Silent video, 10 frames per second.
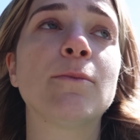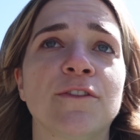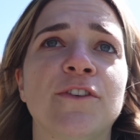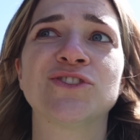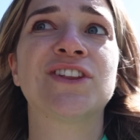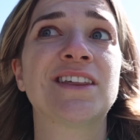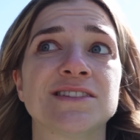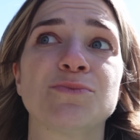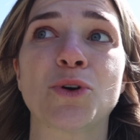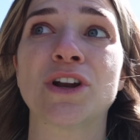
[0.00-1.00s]
or first thing
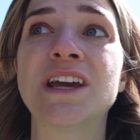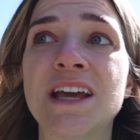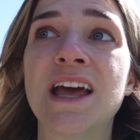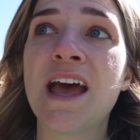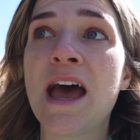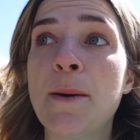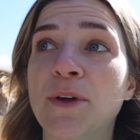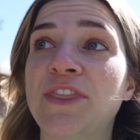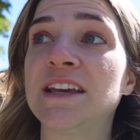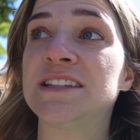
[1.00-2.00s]
this morning,
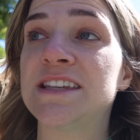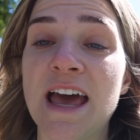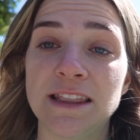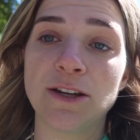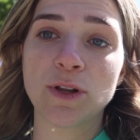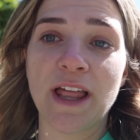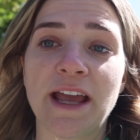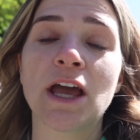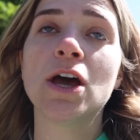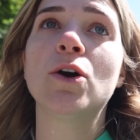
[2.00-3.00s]
but they said, they were
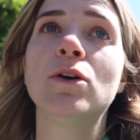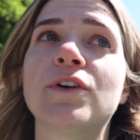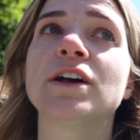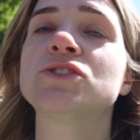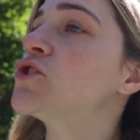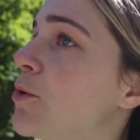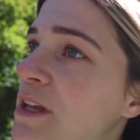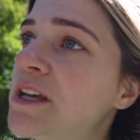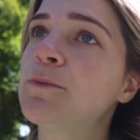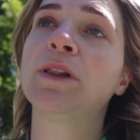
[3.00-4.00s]
like, we've gotten so
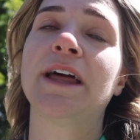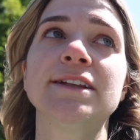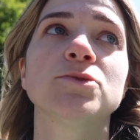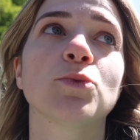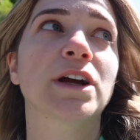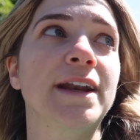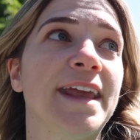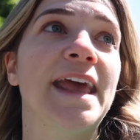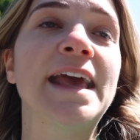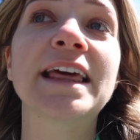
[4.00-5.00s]
many complaints, we're gonna
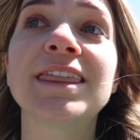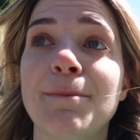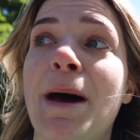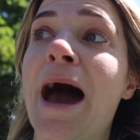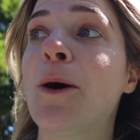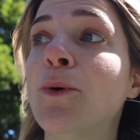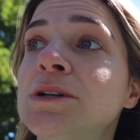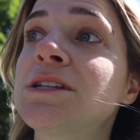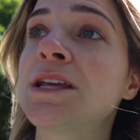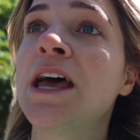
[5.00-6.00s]
kick them
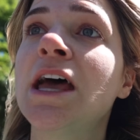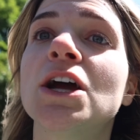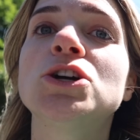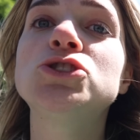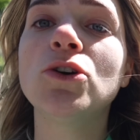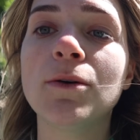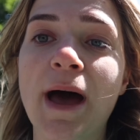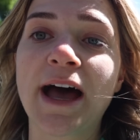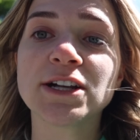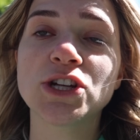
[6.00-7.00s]
out. Could you
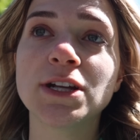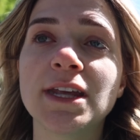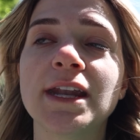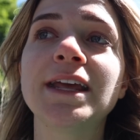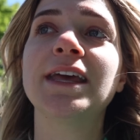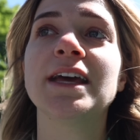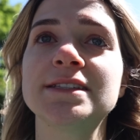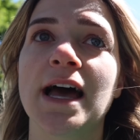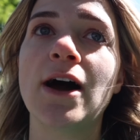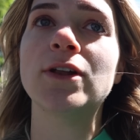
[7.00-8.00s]
imagine getting
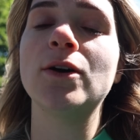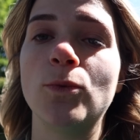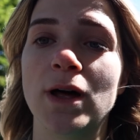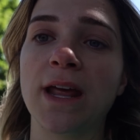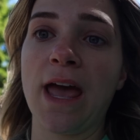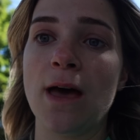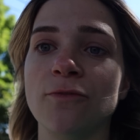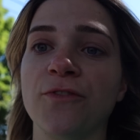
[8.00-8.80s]
kicked out at 1 a.m.